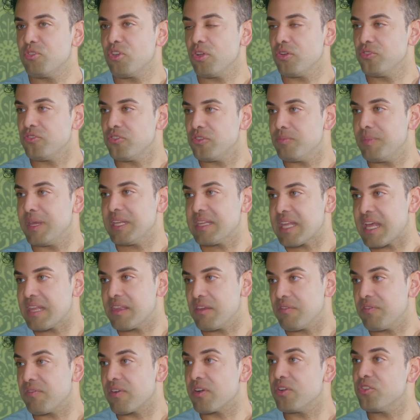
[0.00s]
chose to make that the
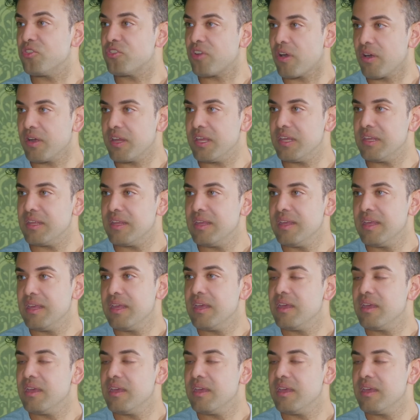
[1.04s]
first target.